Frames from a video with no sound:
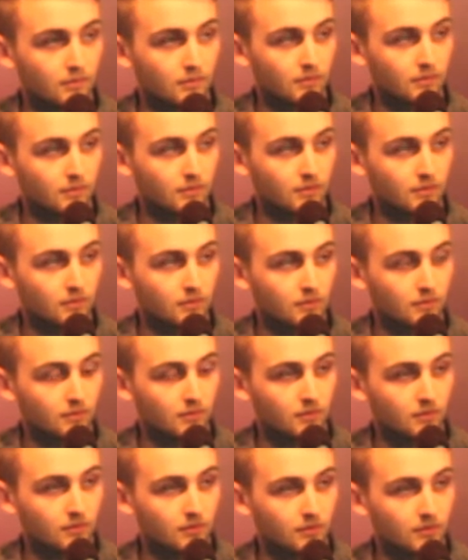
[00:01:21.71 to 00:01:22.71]

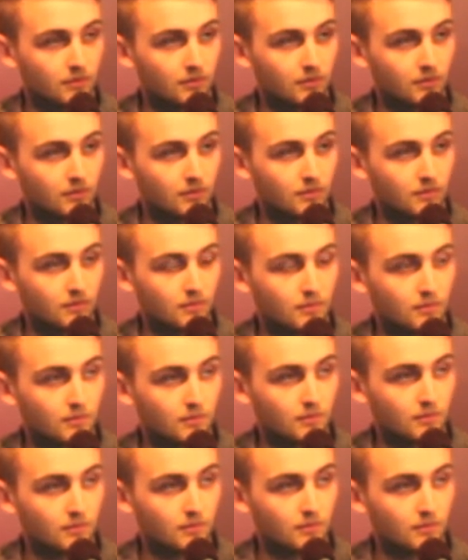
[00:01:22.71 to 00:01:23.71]

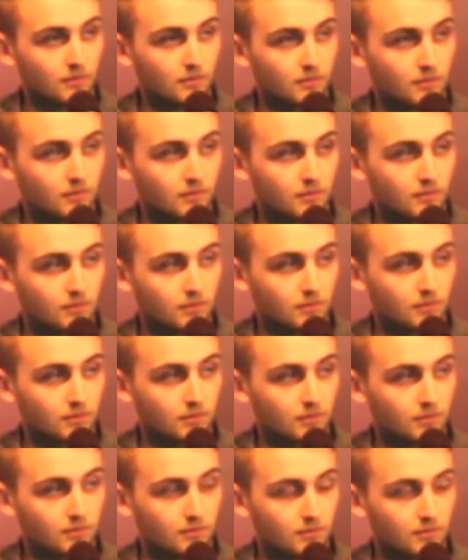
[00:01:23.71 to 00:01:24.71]

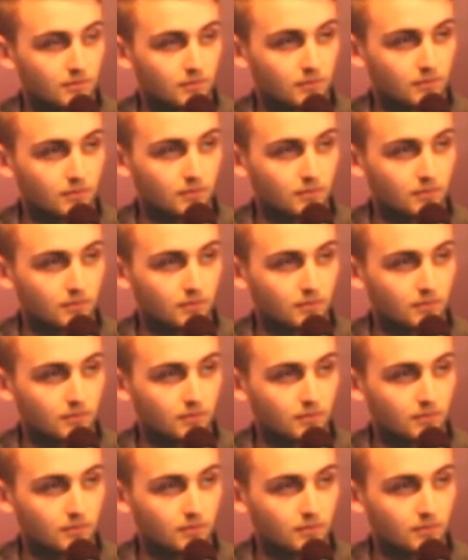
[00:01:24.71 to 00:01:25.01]
(silent)